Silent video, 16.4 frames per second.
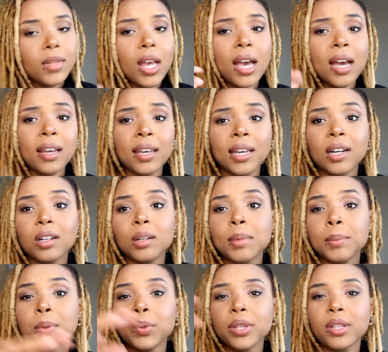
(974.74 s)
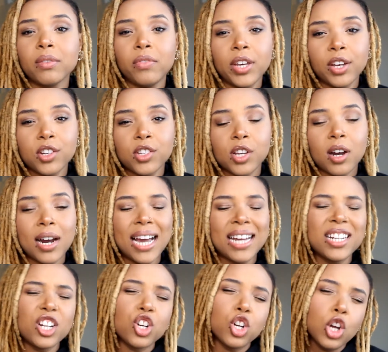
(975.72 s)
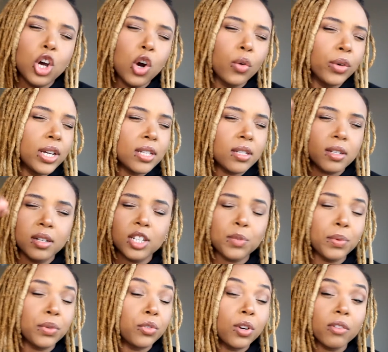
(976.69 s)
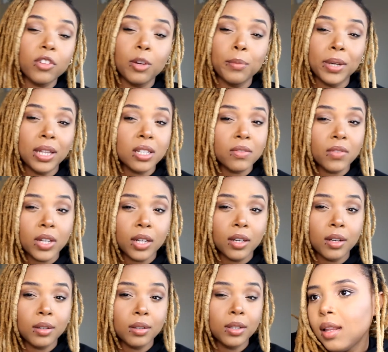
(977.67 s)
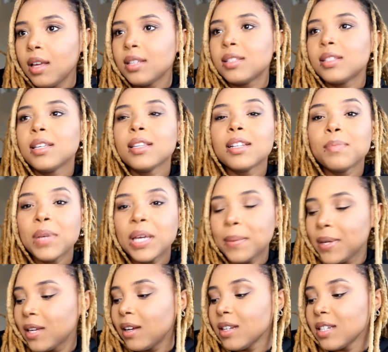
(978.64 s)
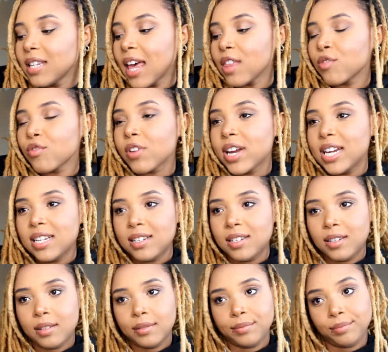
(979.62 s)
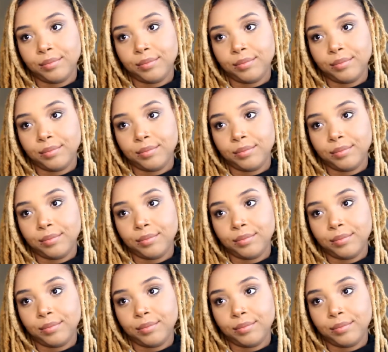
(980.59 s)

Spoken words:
I can't remember what the figures are. I did no research before filming this video. Let's see the Bbl Death Rate.